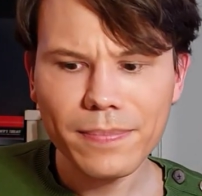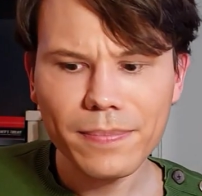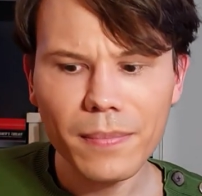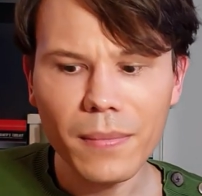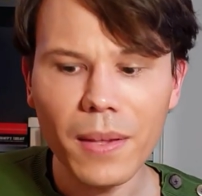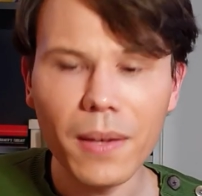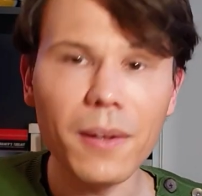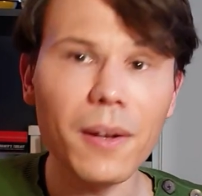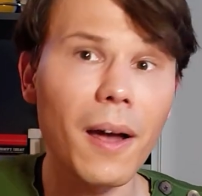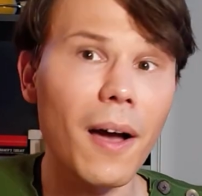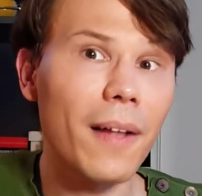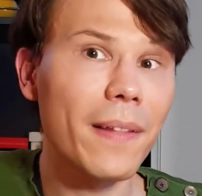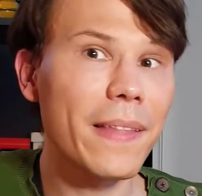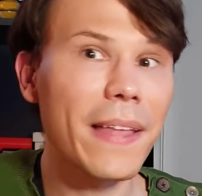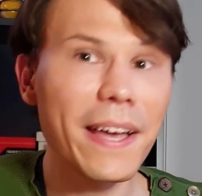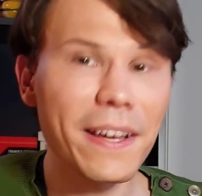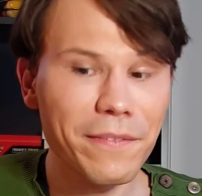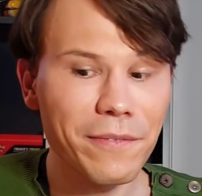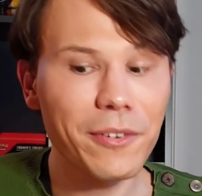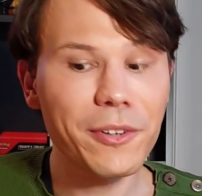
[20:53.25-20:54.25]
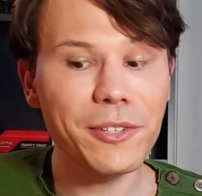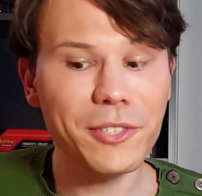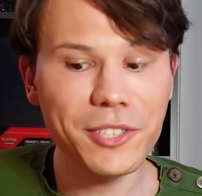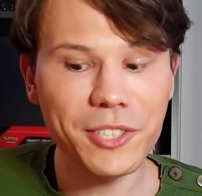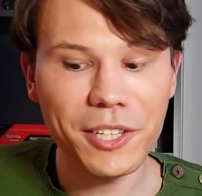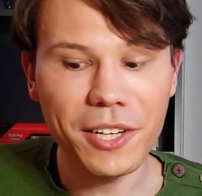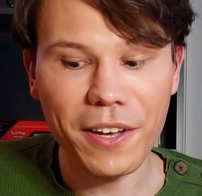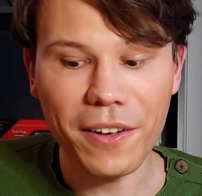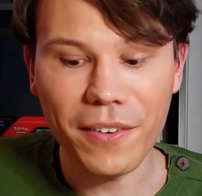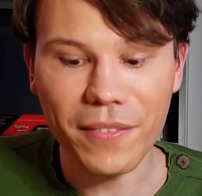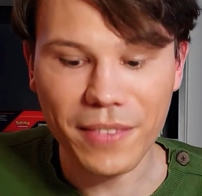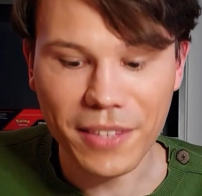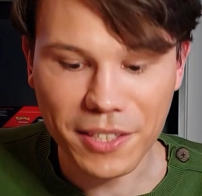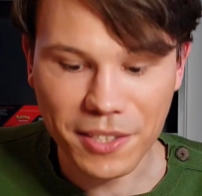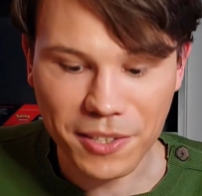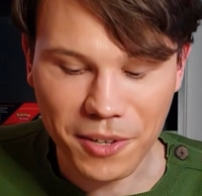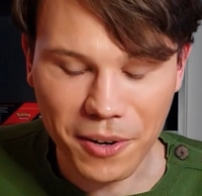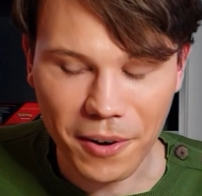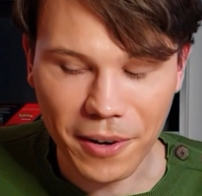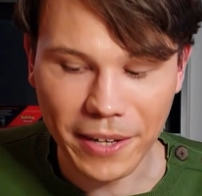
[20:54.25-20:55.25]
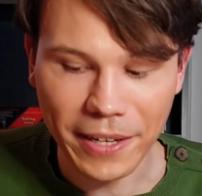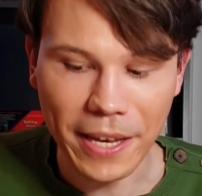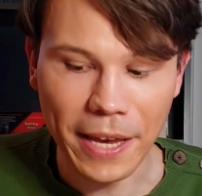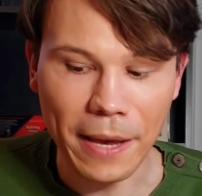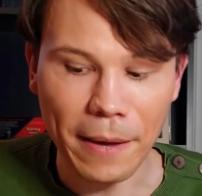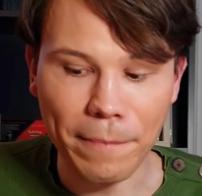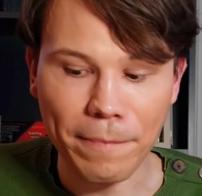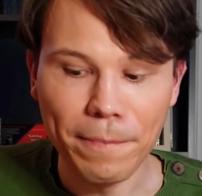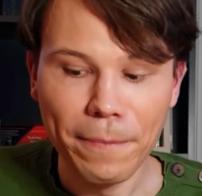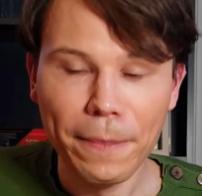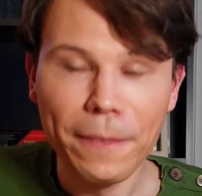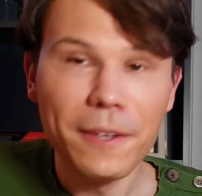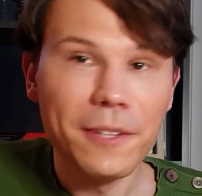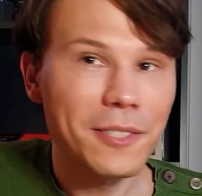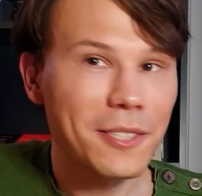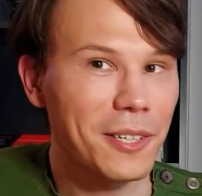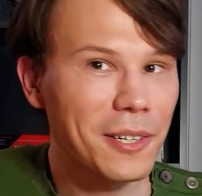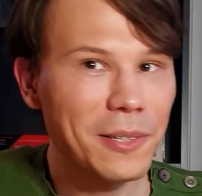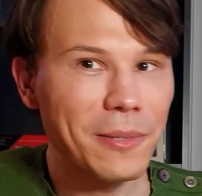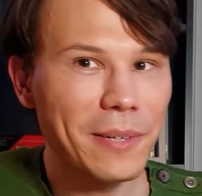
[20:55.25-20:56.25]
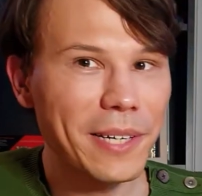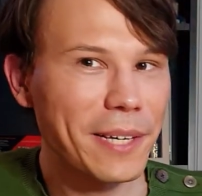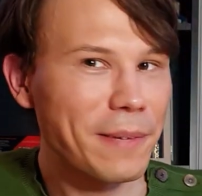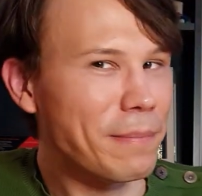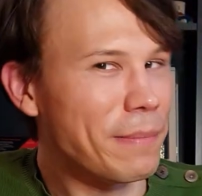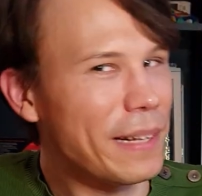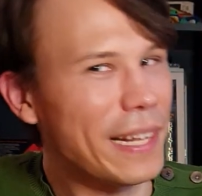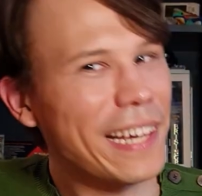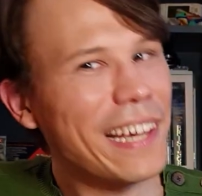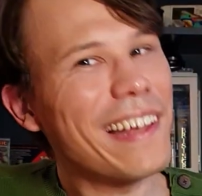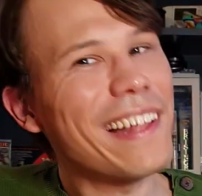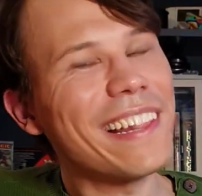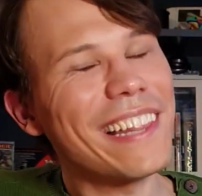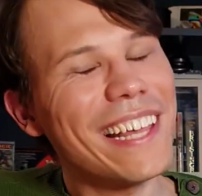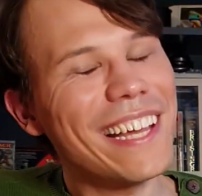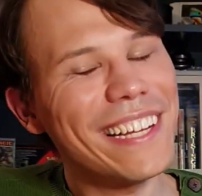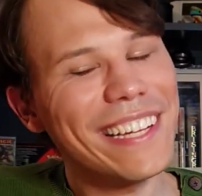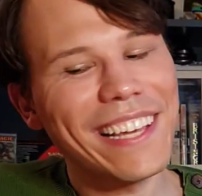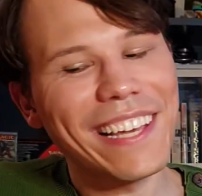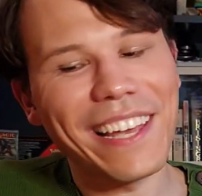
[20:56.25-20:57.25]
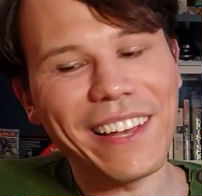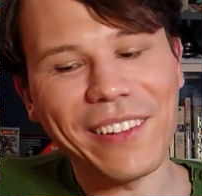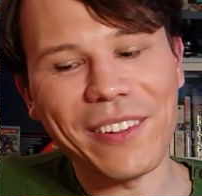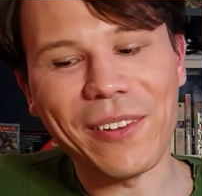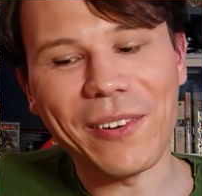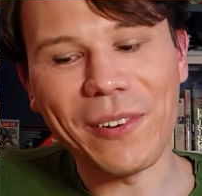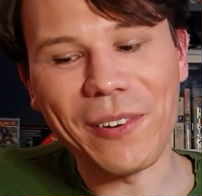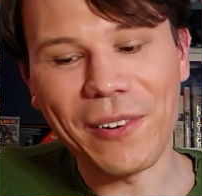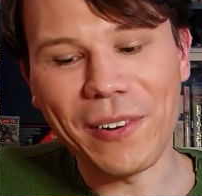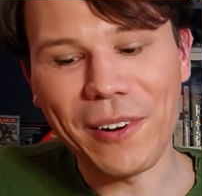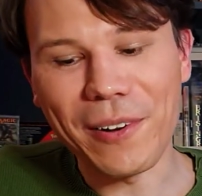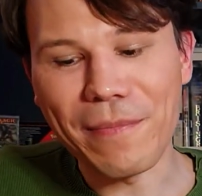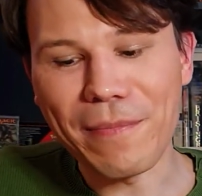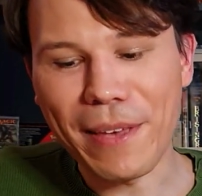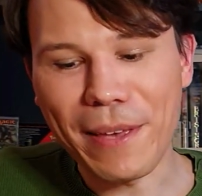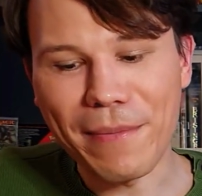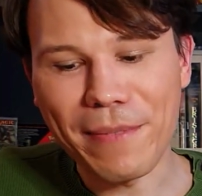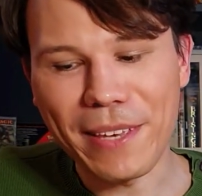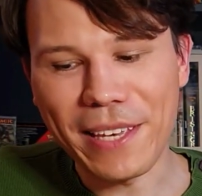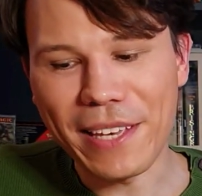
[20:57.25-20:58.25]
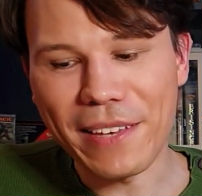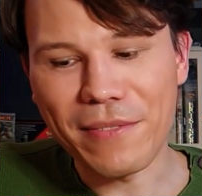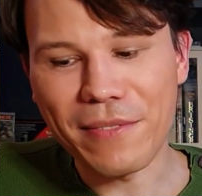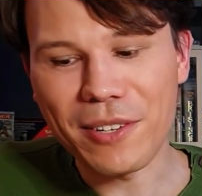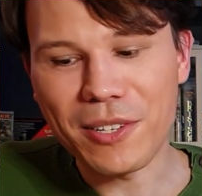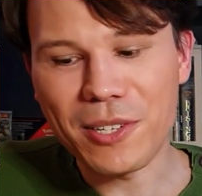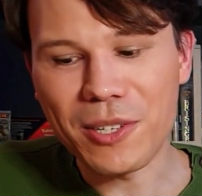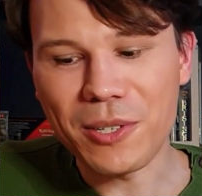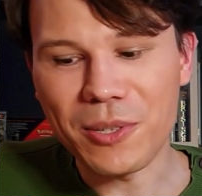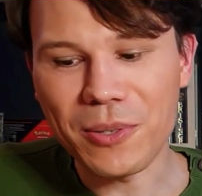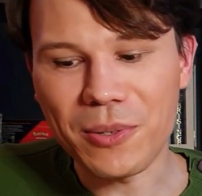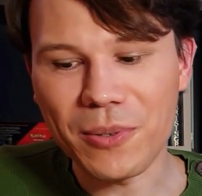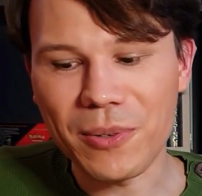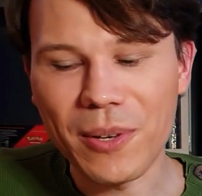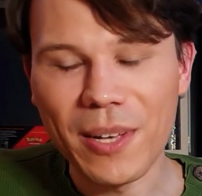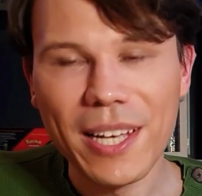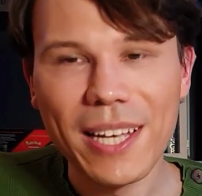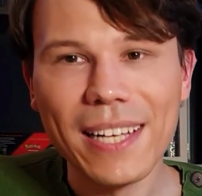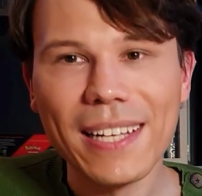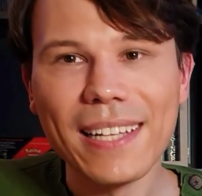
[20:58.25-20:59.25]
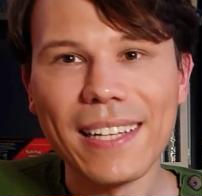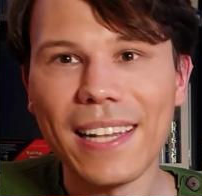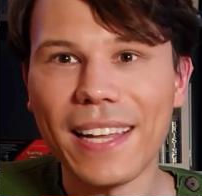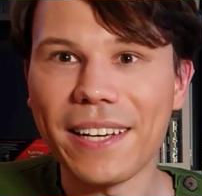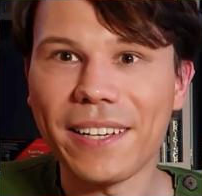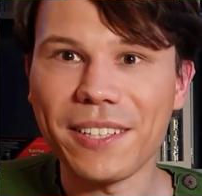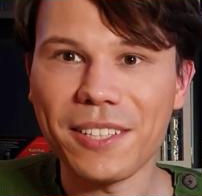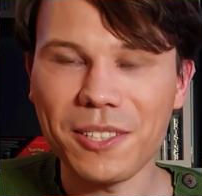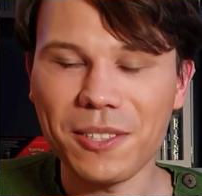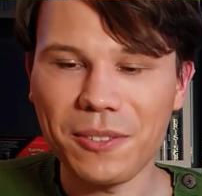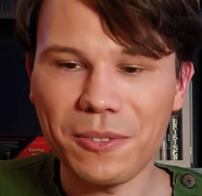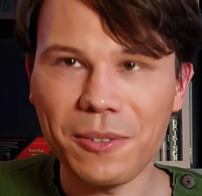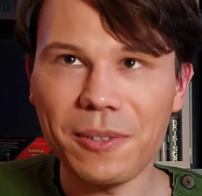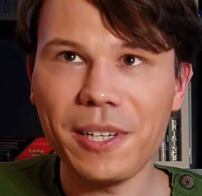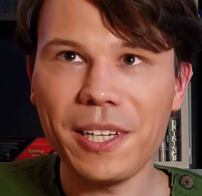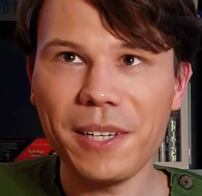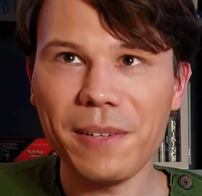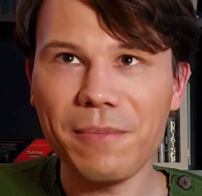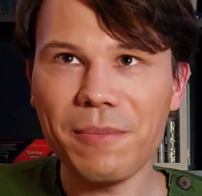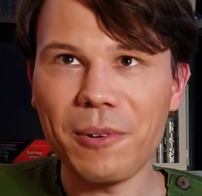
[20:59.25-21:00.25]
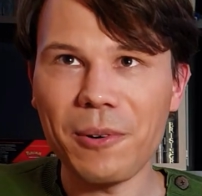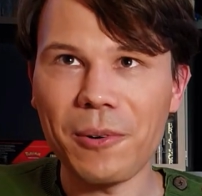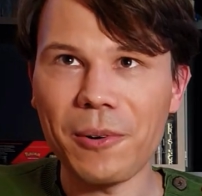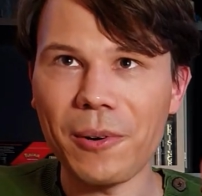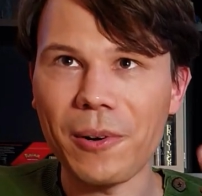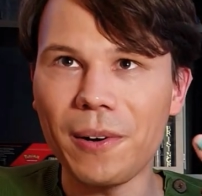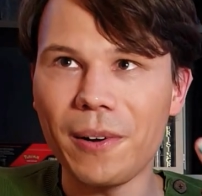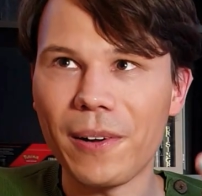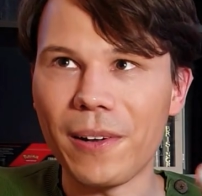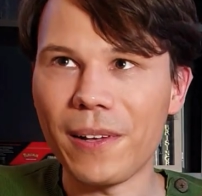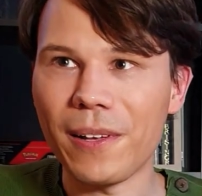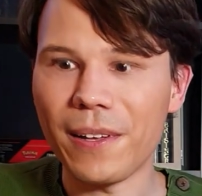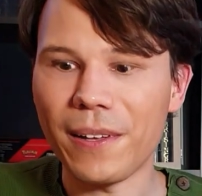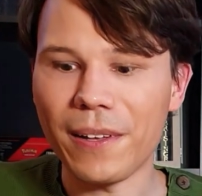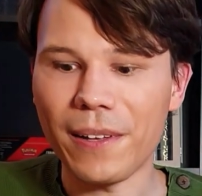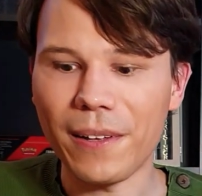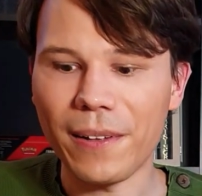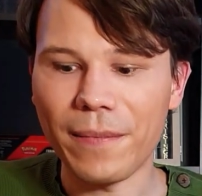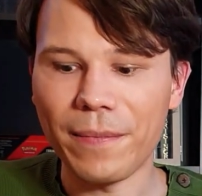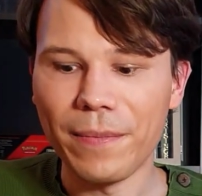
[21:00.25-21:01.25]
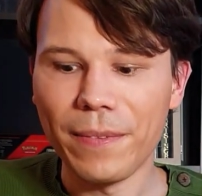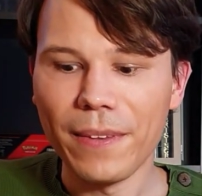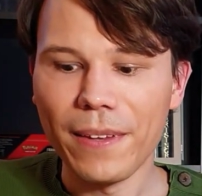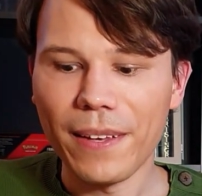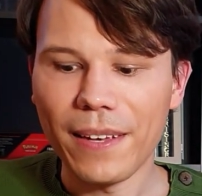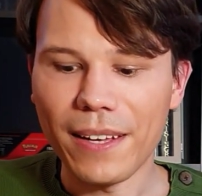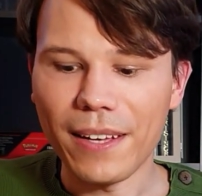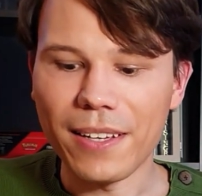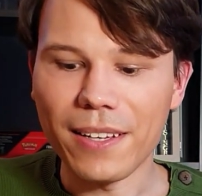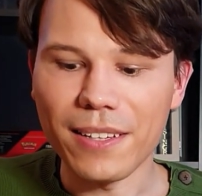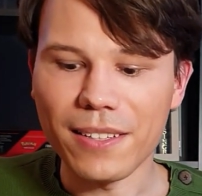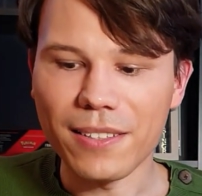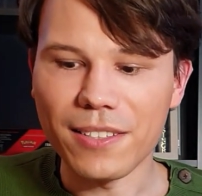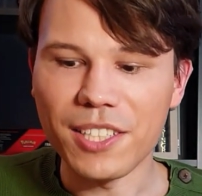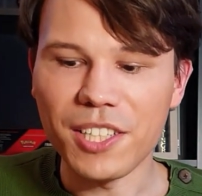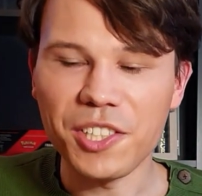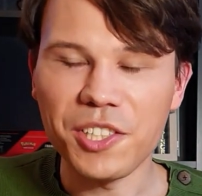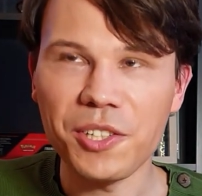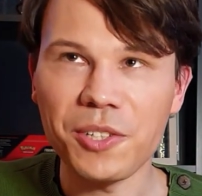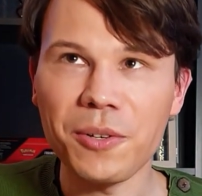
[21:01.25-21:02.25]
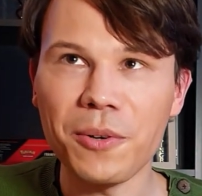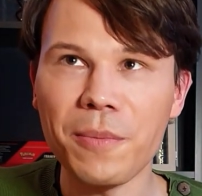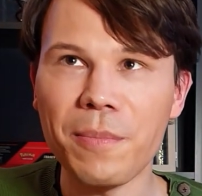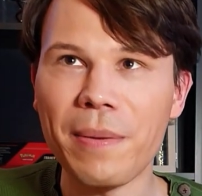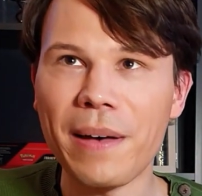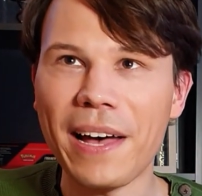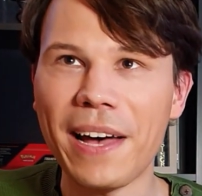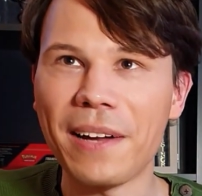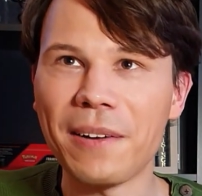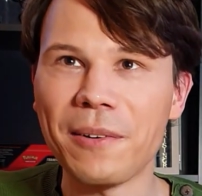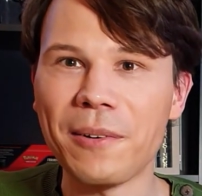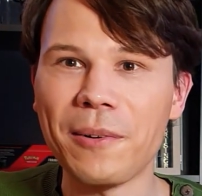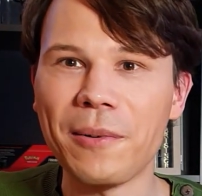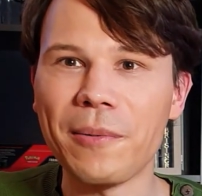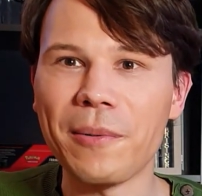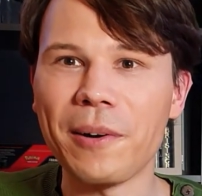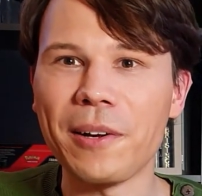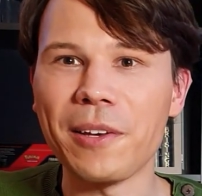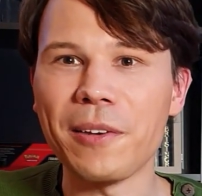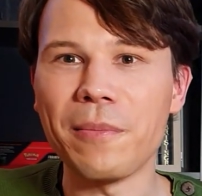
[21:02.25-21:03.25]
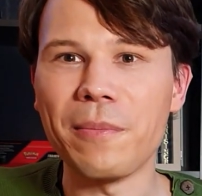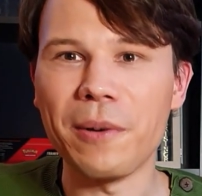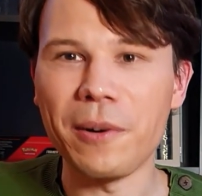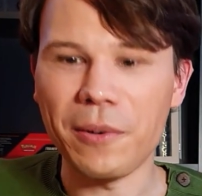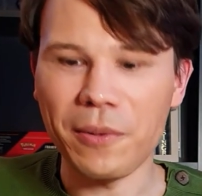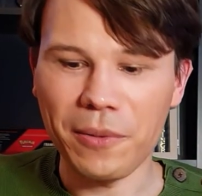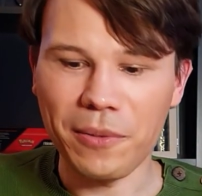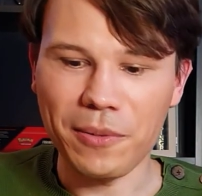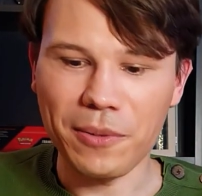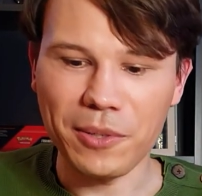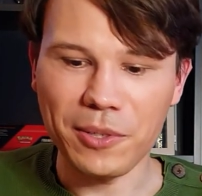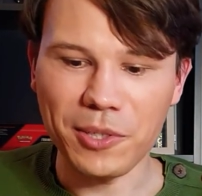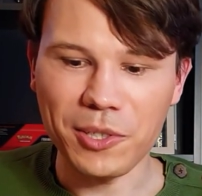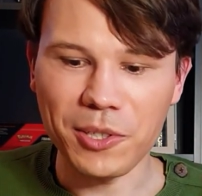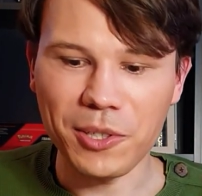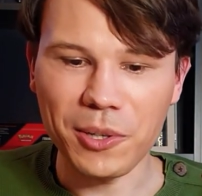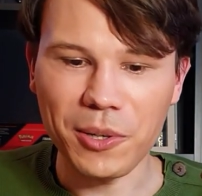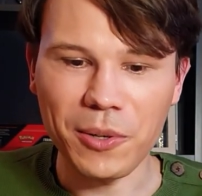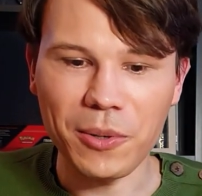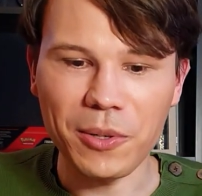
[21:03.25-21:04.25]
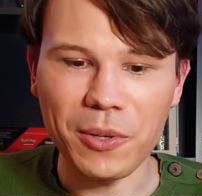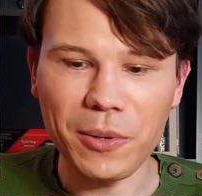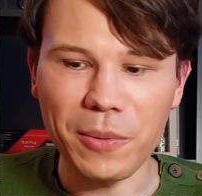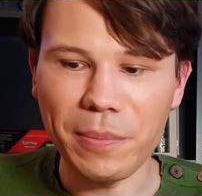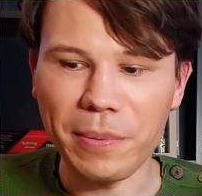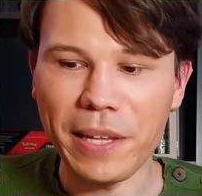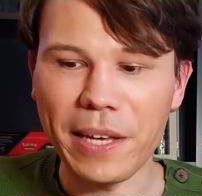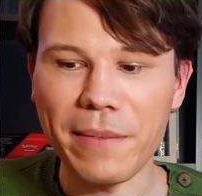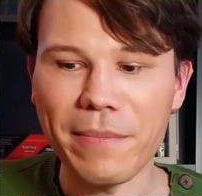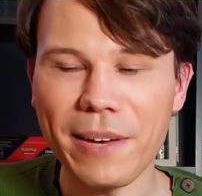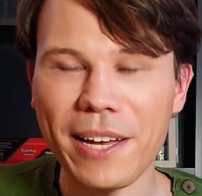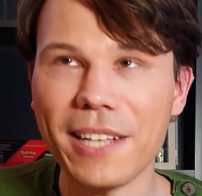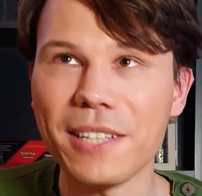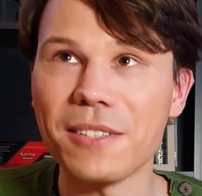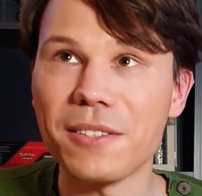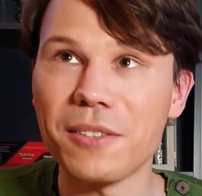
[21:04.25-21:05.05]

an online version of this card game, so we can play online together, or maybe even do like a stream or a digital battle where you both show your playmats